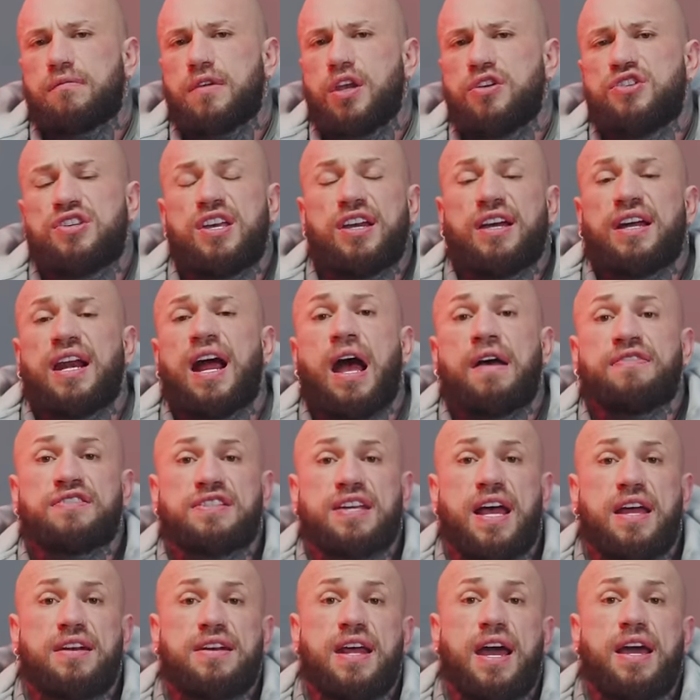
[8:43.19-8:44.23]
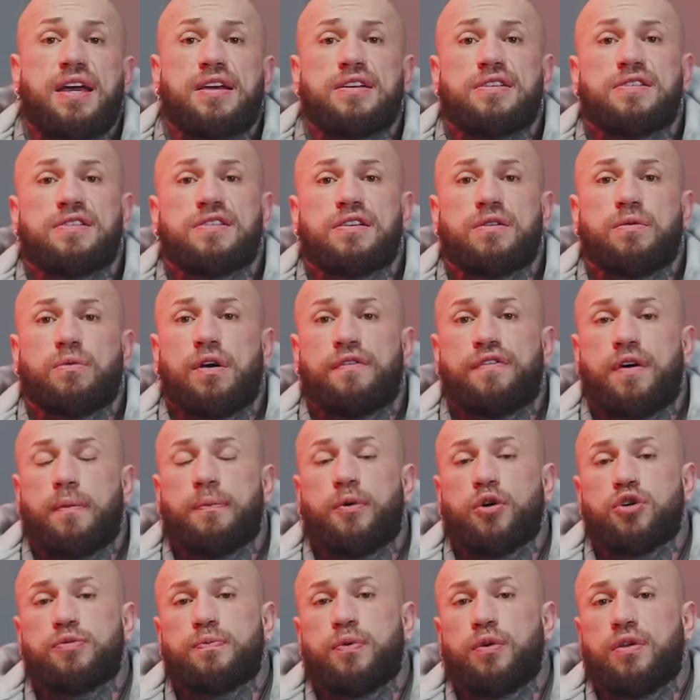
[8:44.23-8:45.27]
So you can have set days with a
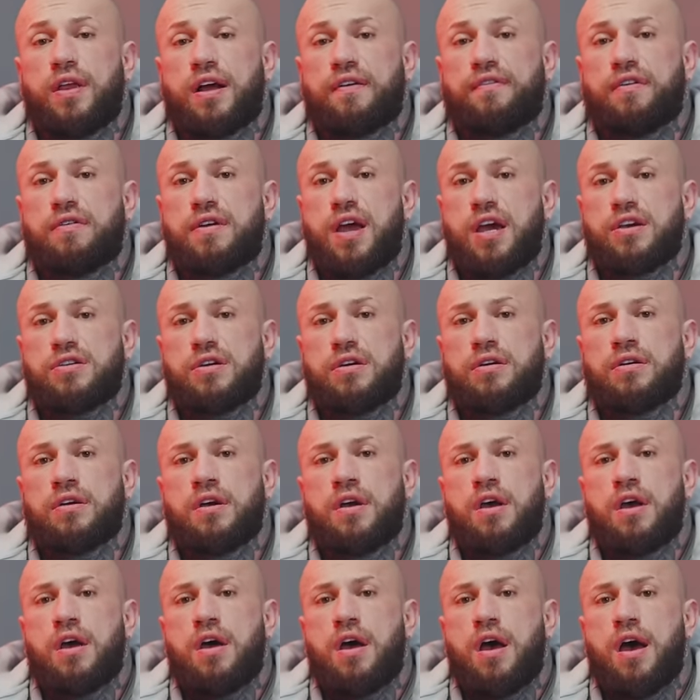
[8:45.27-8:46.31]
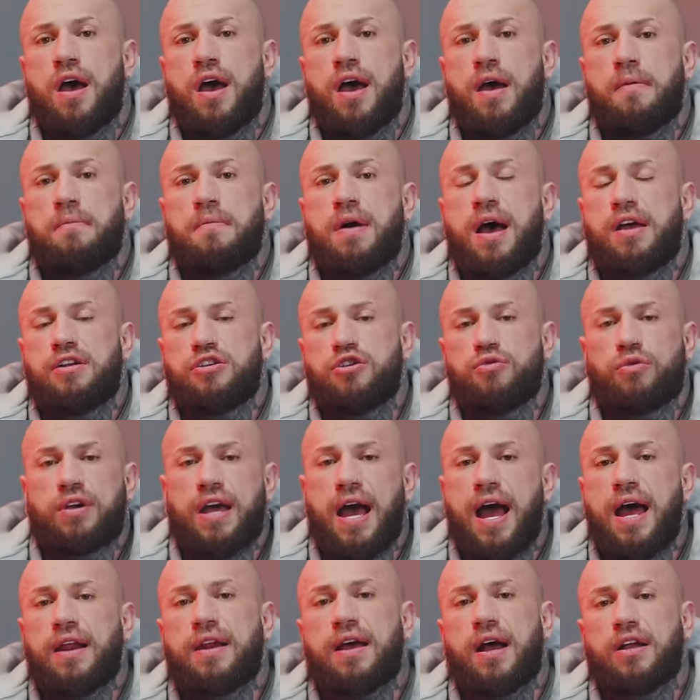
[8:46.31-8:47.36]
push-pull leg variation um, and you
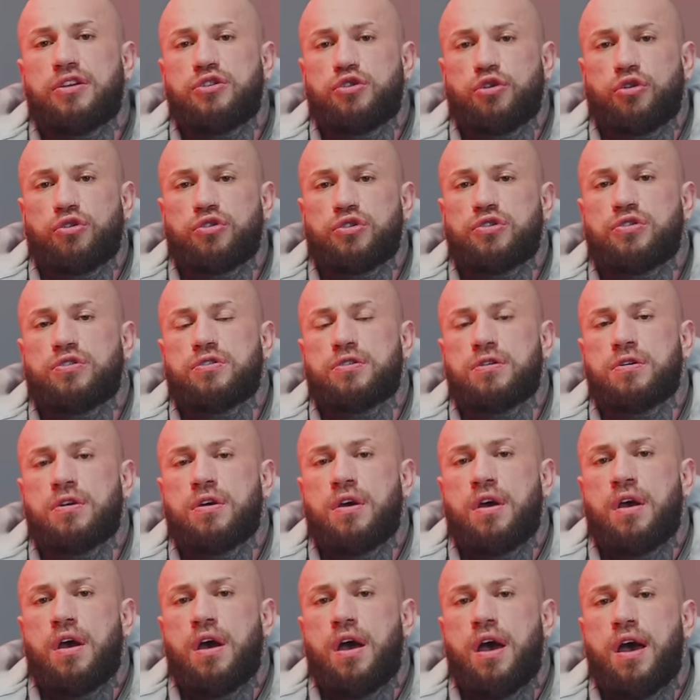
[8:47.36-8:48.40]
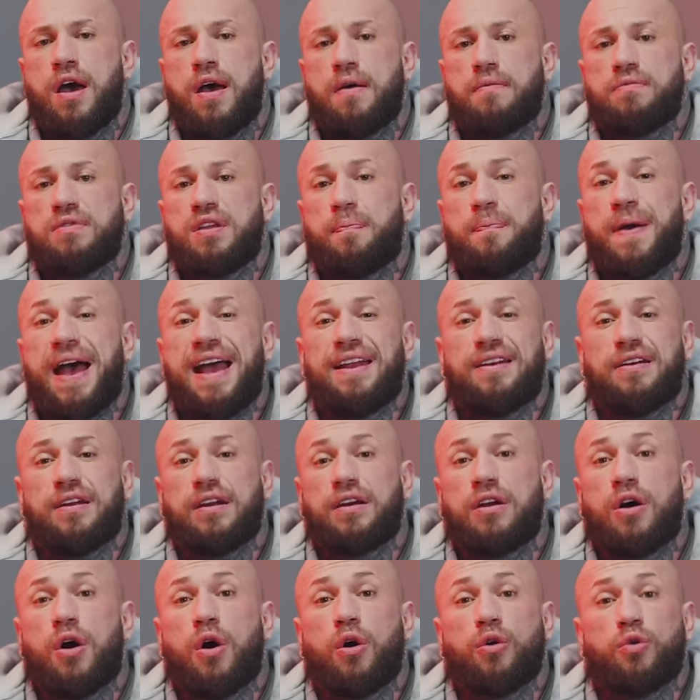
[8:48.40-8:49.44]
can adjust uh,
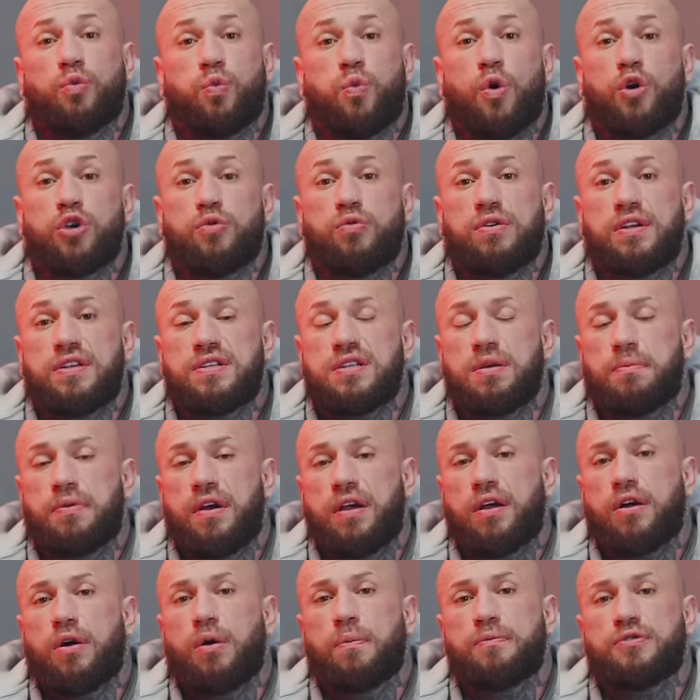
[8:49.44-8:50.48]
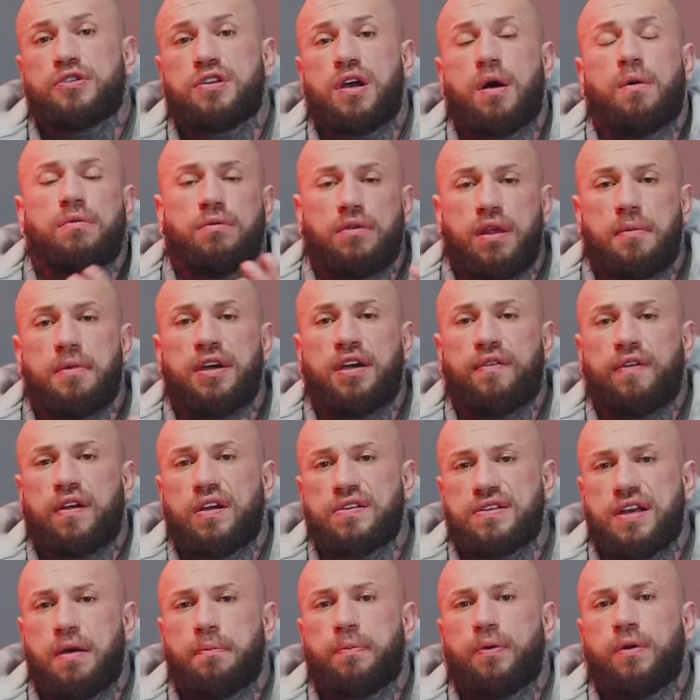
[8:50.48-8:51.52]
depending on what you need to bring up. So let me give you an
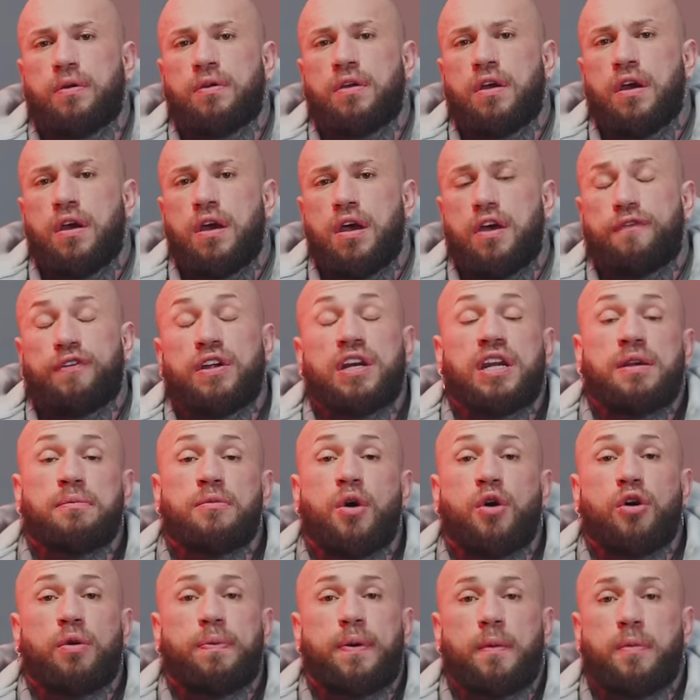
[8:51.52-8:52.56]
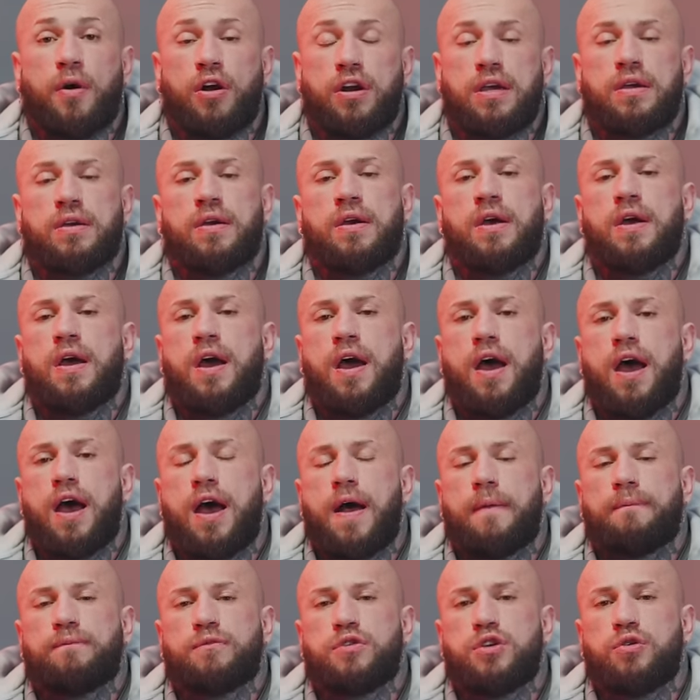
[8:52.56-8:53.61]
example. If you need more upper body,
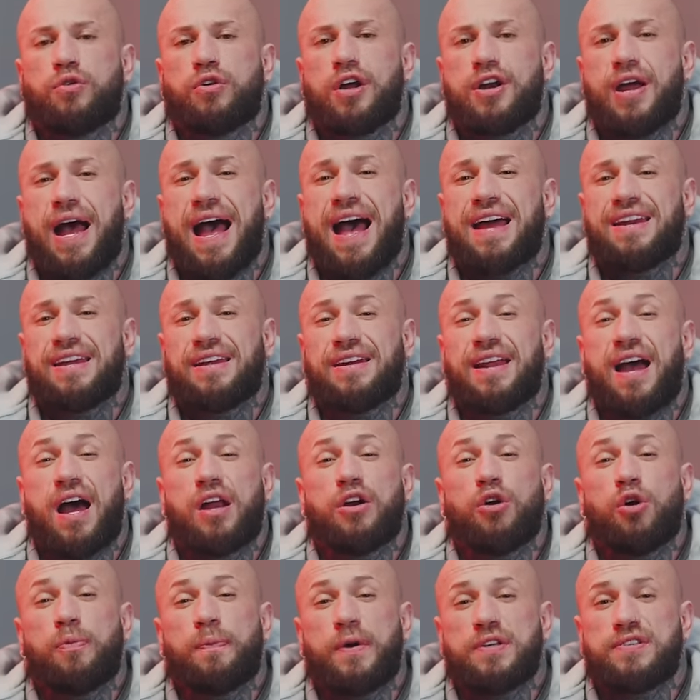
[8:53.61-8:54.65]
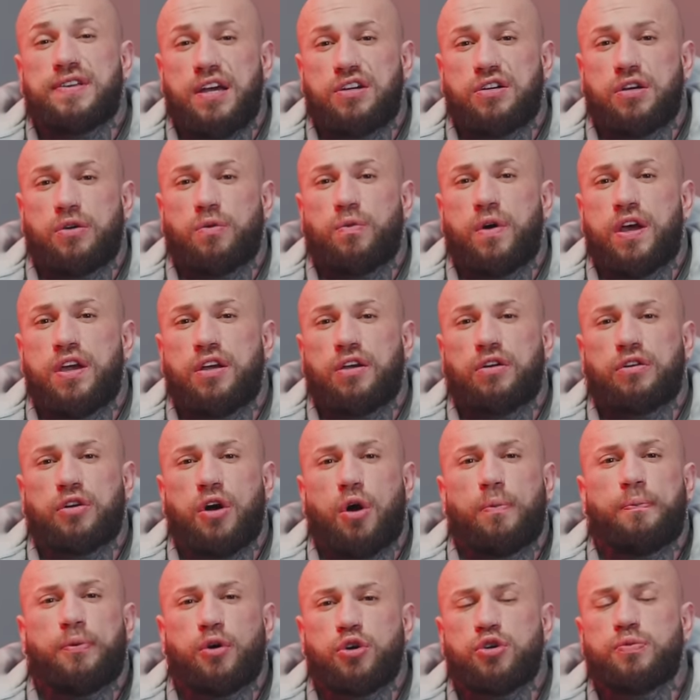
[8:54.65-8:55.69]
um, you could add in an upper session where you could
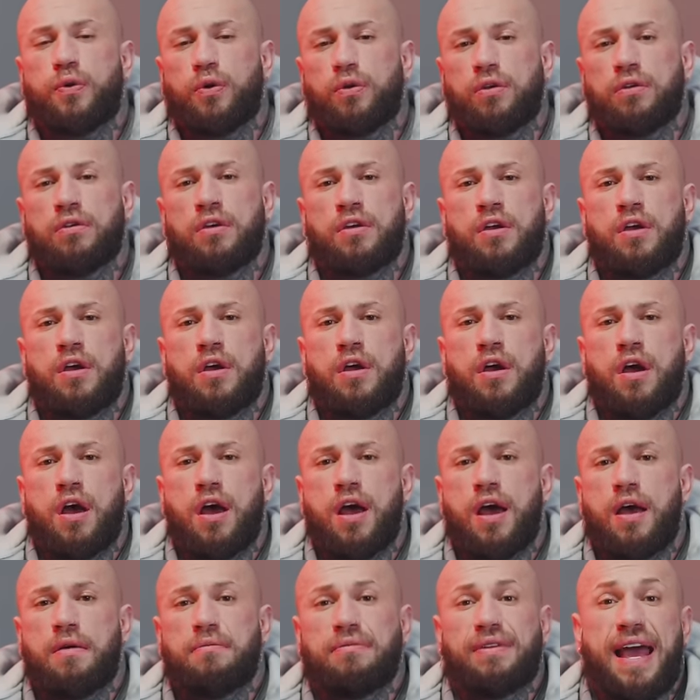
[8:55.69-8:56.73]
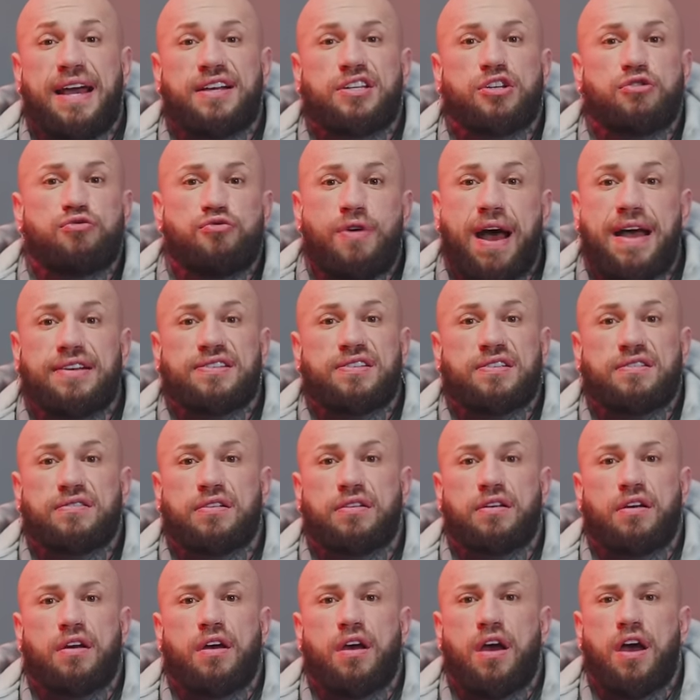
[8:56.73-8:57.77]
go push-pull, uh, legs rest,
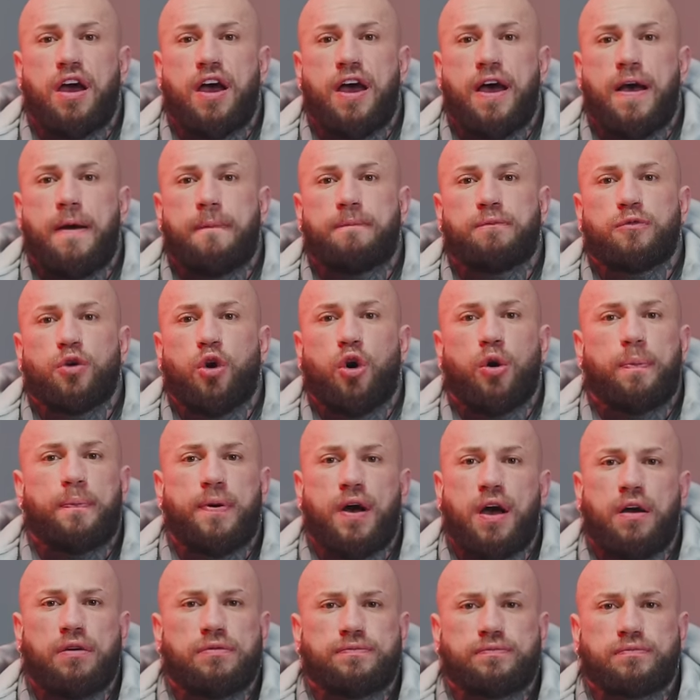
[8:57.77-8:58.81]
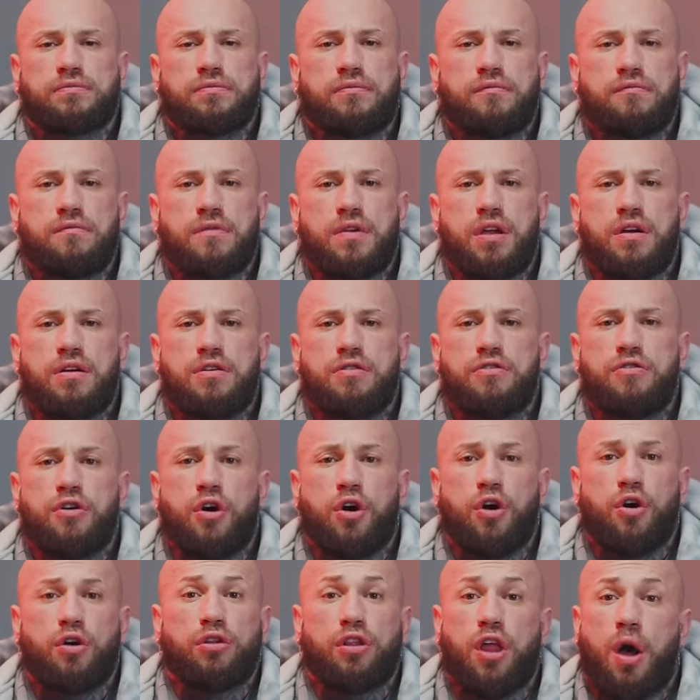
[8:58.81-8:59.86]
um, upper,
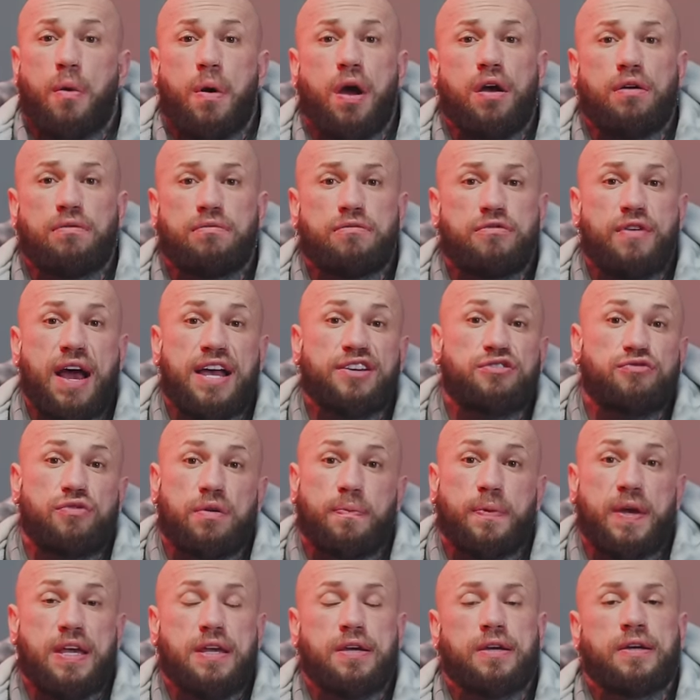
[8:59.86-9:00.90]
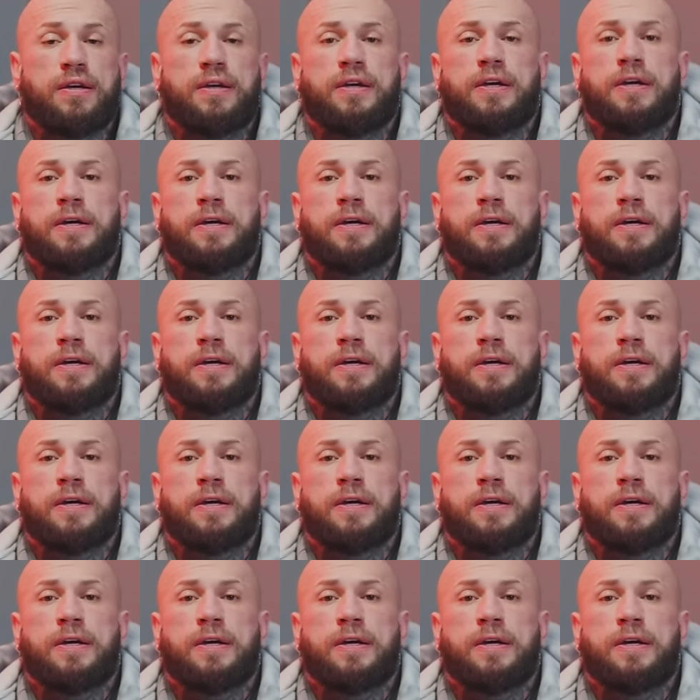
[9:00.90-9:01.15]
lower, rest, repeat.